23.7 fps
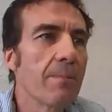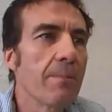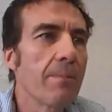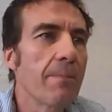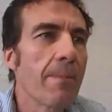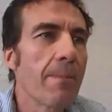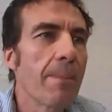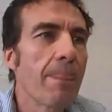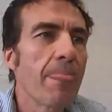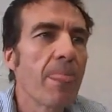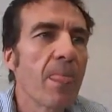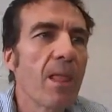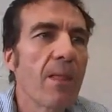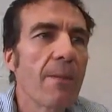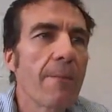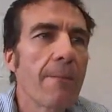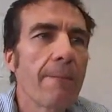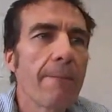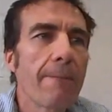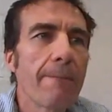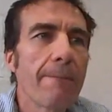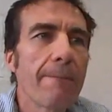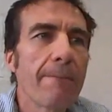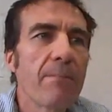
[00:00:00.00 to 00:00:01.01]
that game,
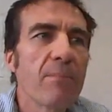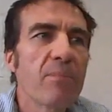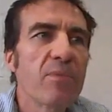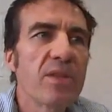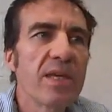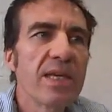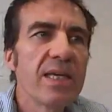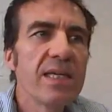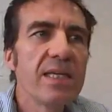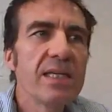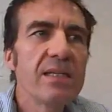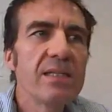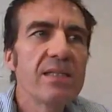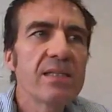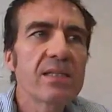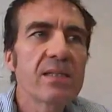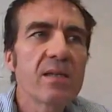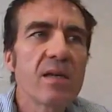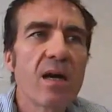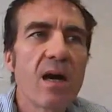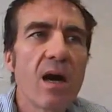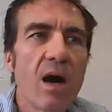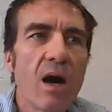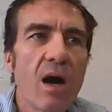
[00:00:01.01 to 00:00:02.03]

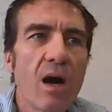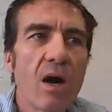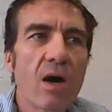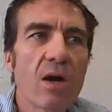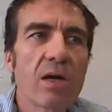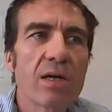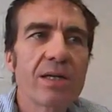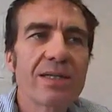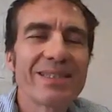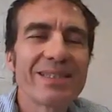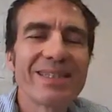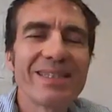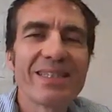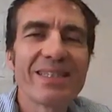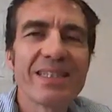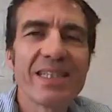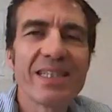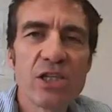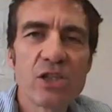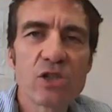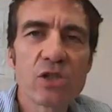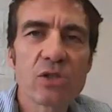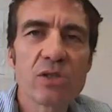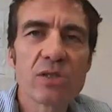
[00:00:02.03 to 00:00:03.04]
these
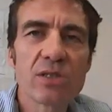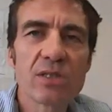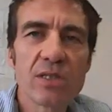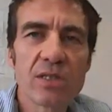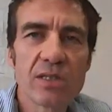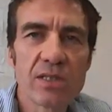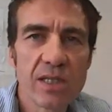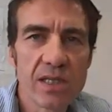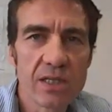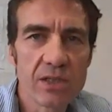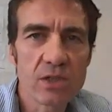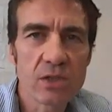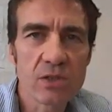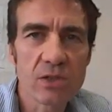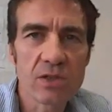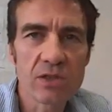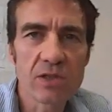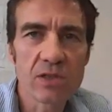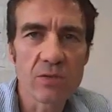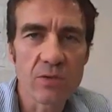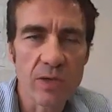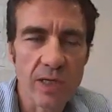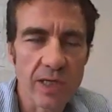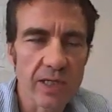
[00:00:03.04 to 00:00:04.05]
are teacher to
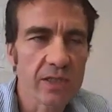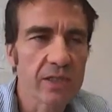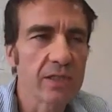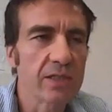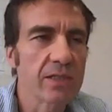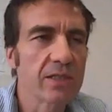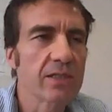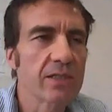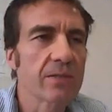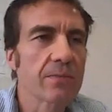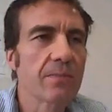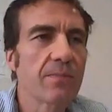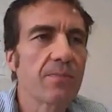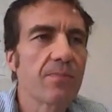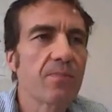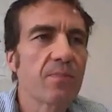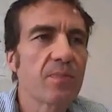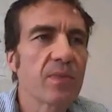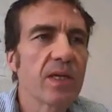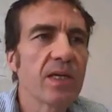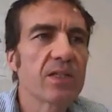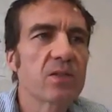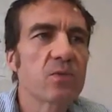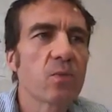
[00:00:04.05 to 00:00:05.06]
teacher
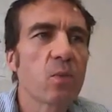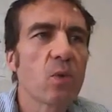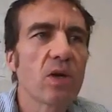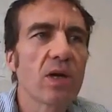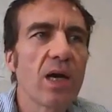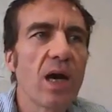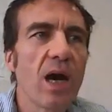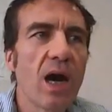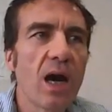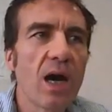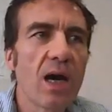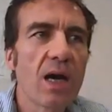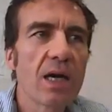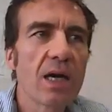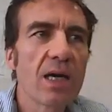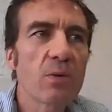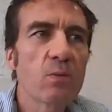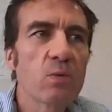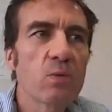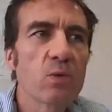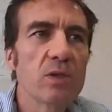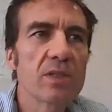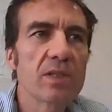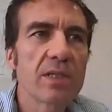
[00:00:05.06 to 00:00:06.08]
directions. It's what
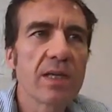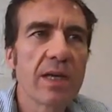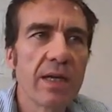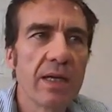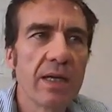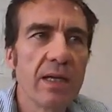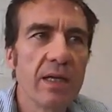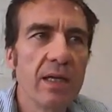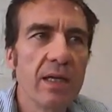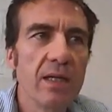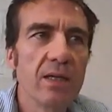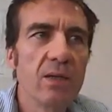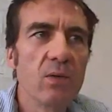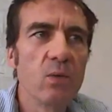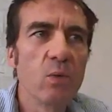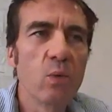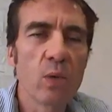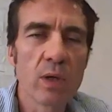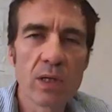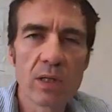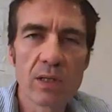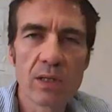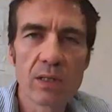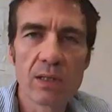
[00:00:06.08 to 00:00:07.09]
I would
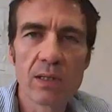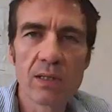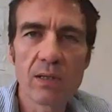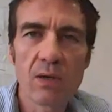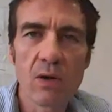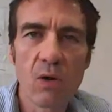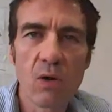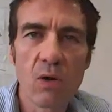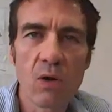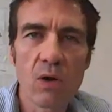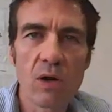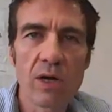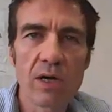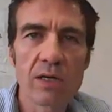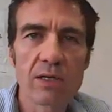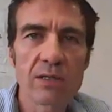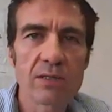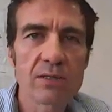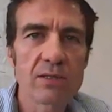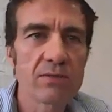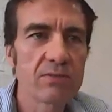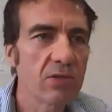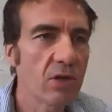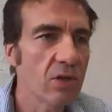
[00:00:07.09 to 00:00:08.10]
tell Will
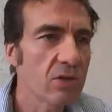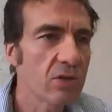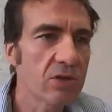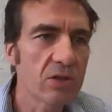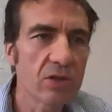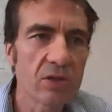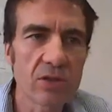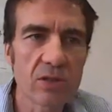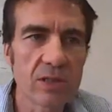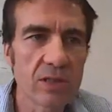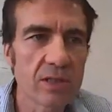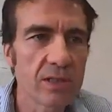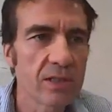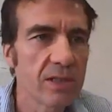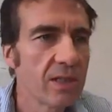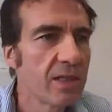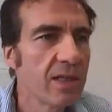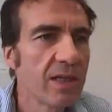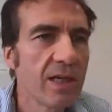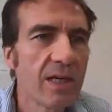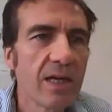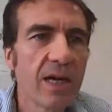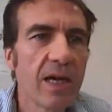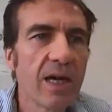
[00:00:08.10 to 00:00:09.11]
or
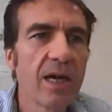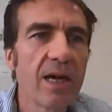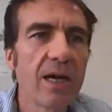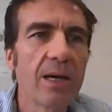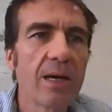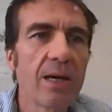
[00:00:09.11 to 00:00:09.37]
Doctor